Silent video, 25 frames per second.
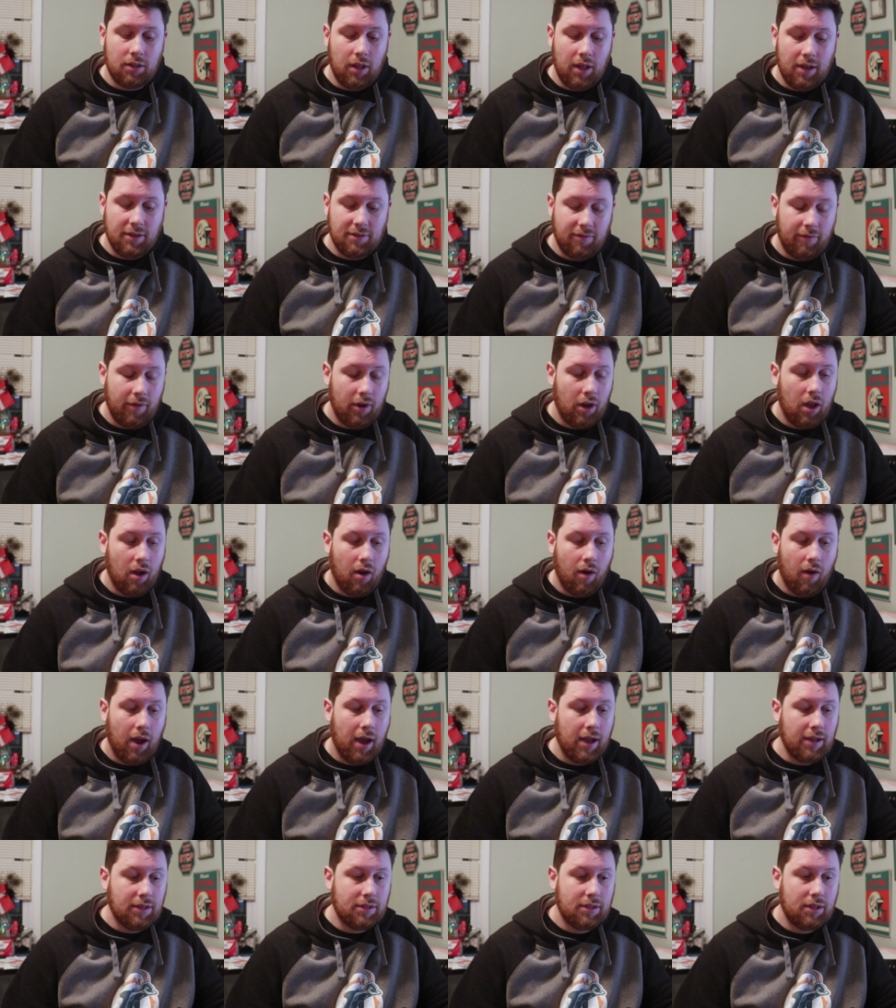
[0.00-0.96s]
last
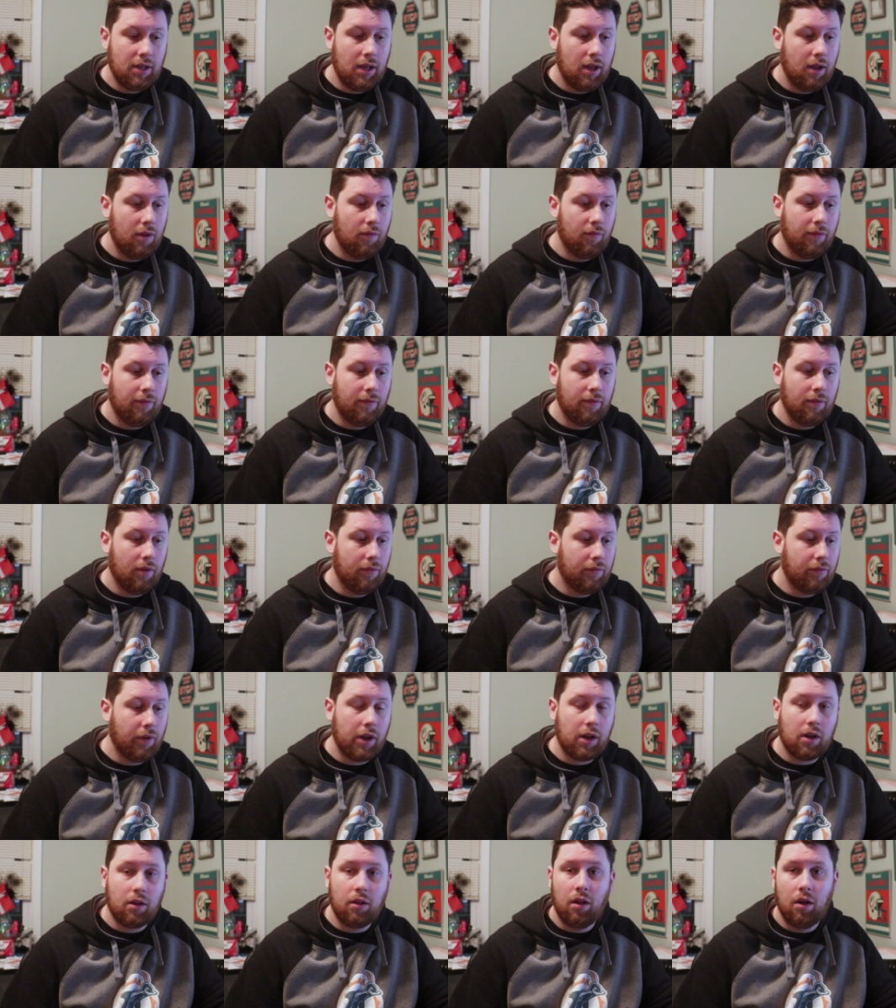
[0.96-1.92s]
video, I said
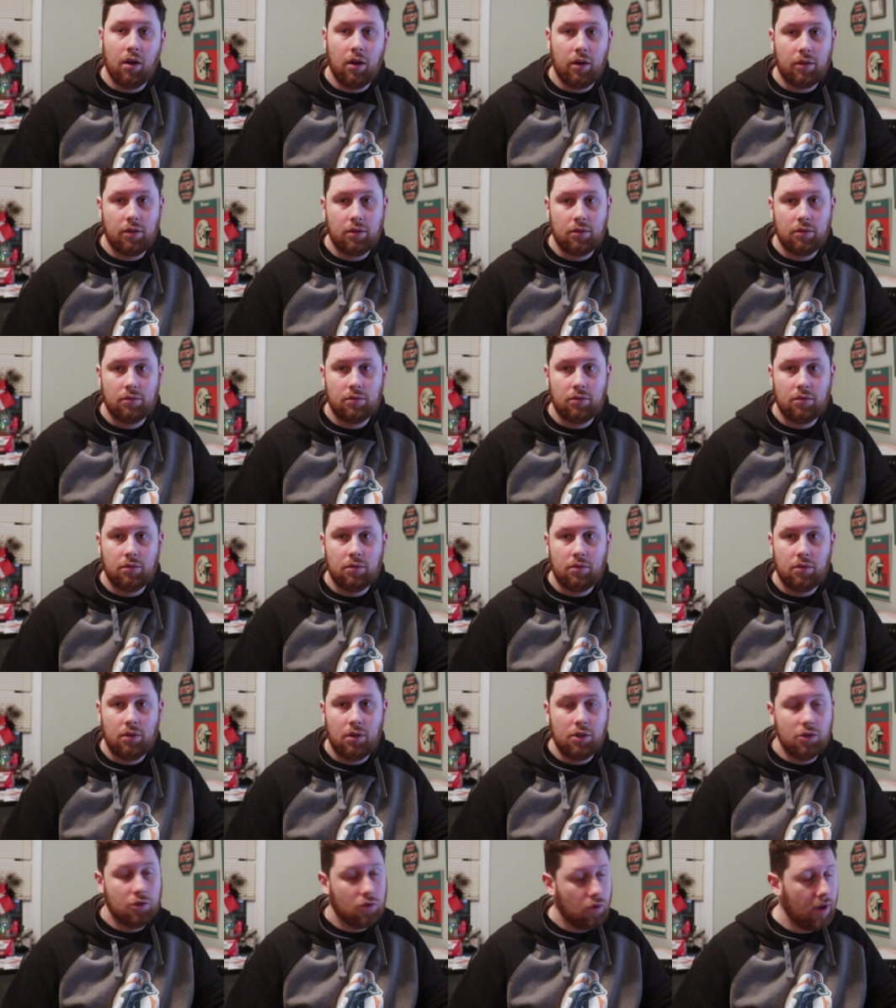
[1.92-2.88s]
Frank Clark,
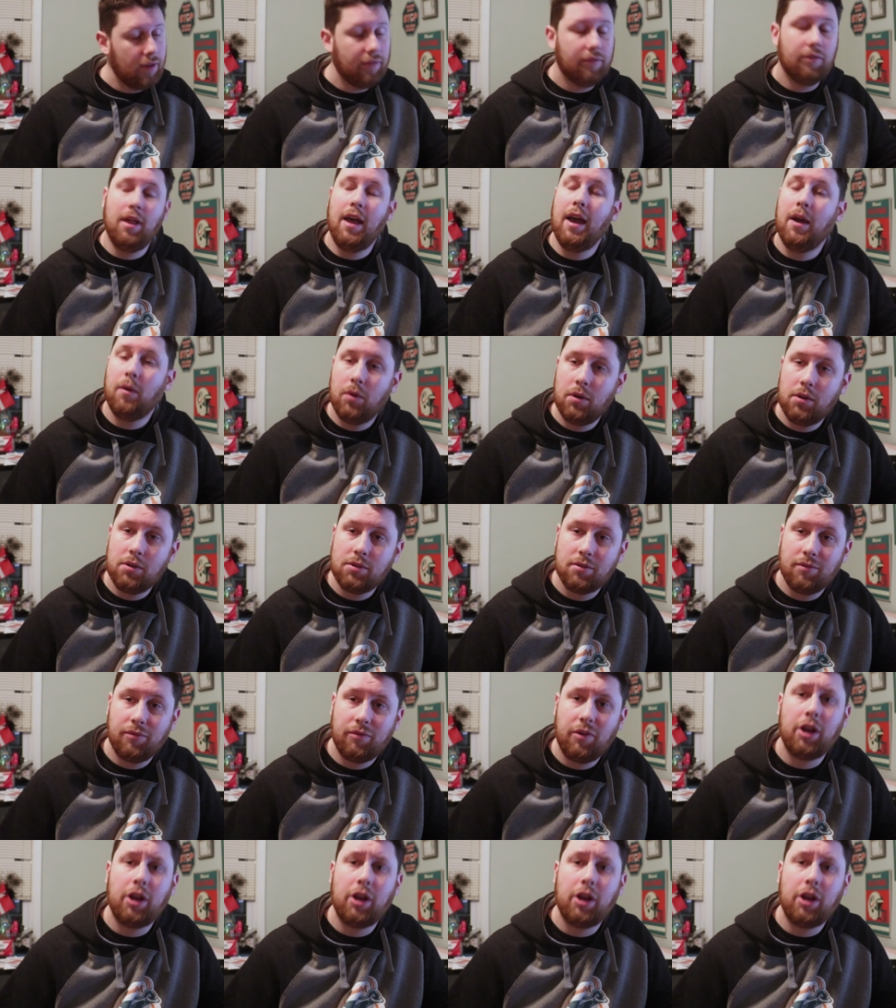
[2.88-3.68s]
Trey Flowers.